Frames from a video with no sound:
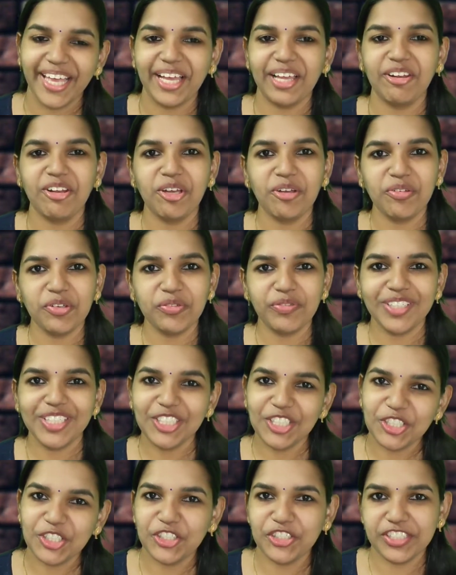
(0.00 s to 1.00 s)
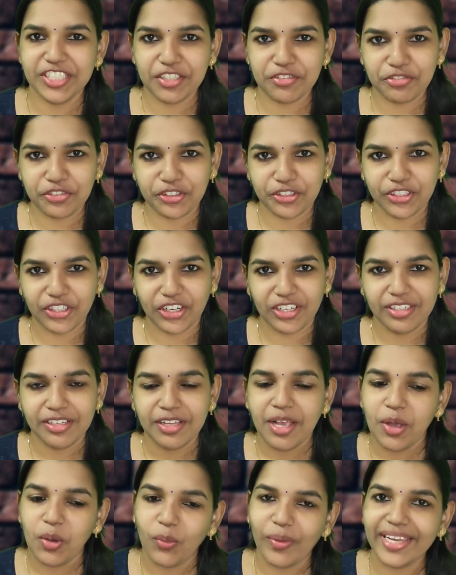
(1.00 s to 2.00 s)
Hello everyone, good day for all.
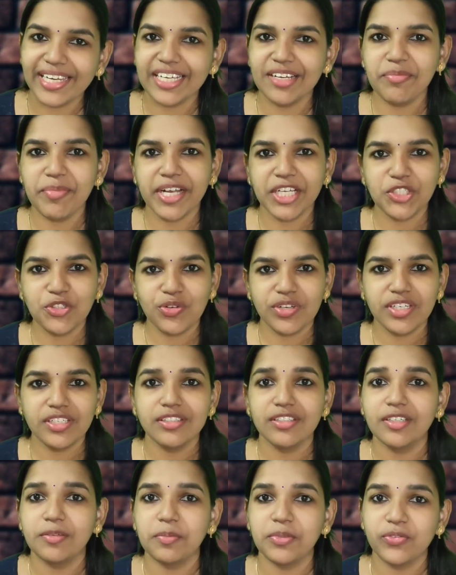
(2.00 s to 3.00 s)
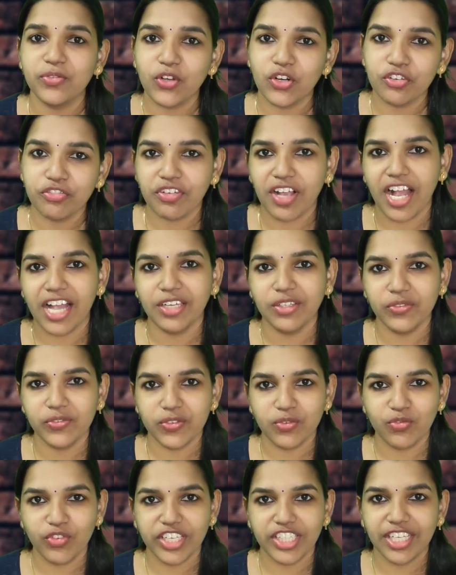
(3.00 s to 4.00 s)
Welcome back to another episode of
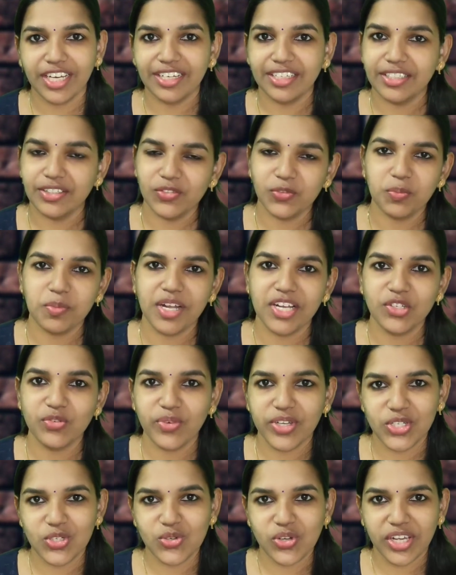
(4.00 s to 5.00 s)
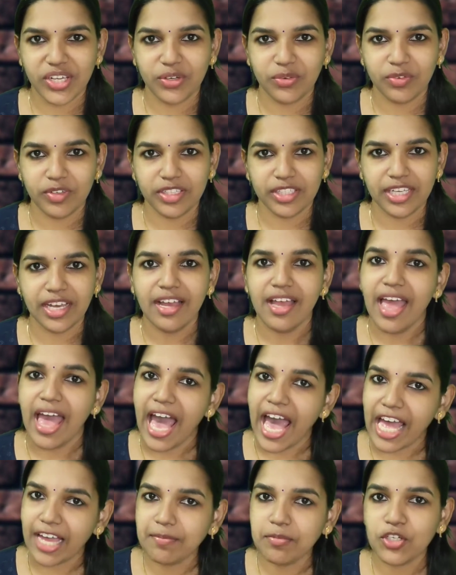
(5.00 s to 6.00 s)
Ayursamveda, a smart way to Ayurveda.
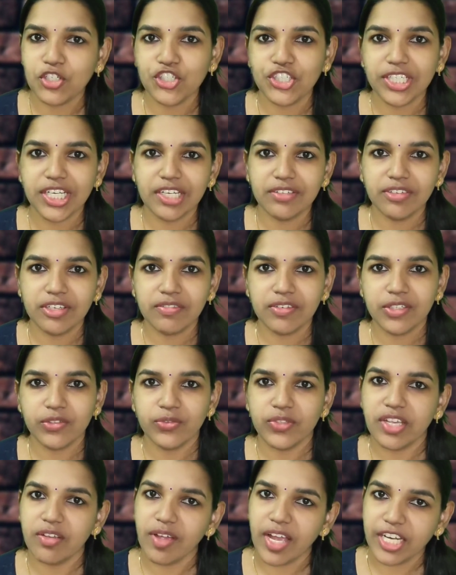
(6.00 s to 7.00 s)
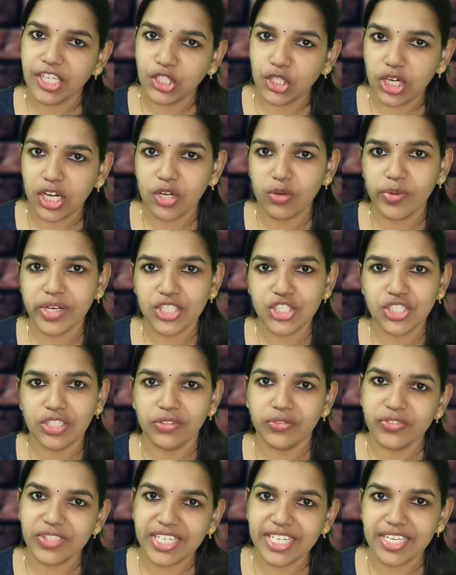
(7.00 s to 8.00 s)
I'm Dr. Kavya Vasudev and you're
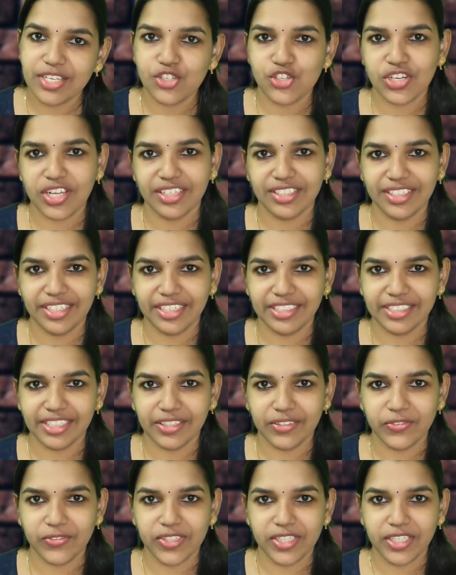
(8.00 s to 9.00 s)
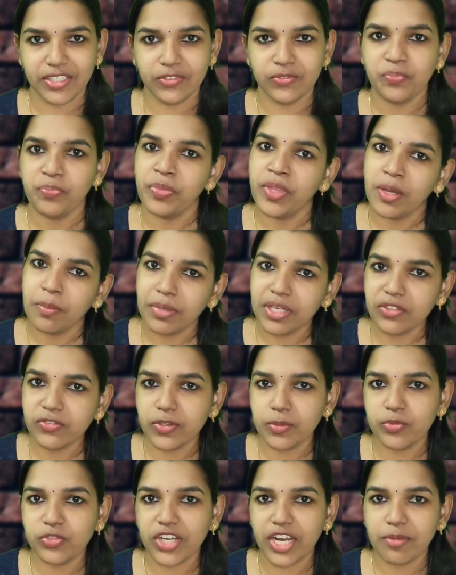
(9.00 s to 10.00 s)
watching Study AshtangHridaya series. Please
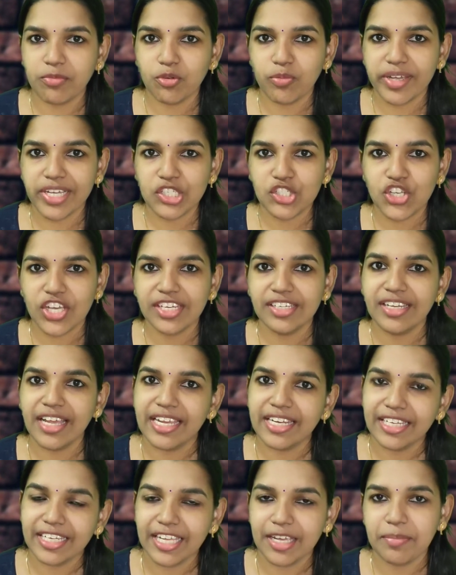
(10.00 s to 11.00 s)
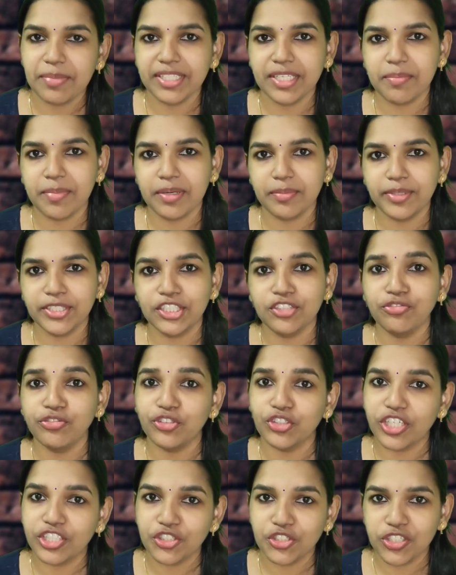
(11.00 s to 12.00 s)
subscribe to my channel and enable the bell button
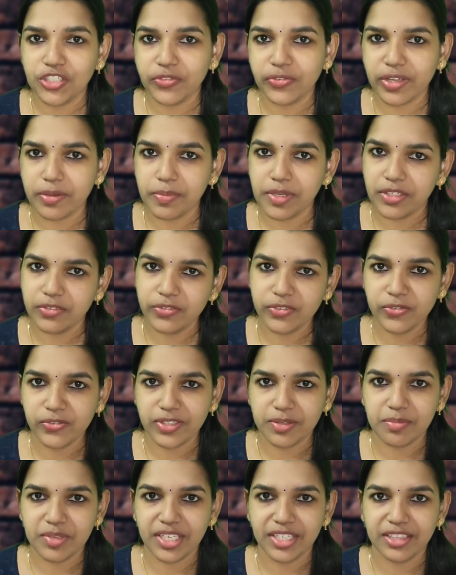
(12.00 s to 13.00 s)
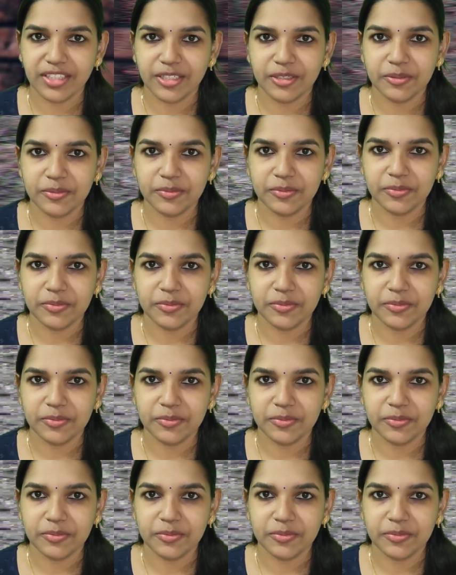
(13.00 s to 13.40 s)
for continuous updates in Samhita.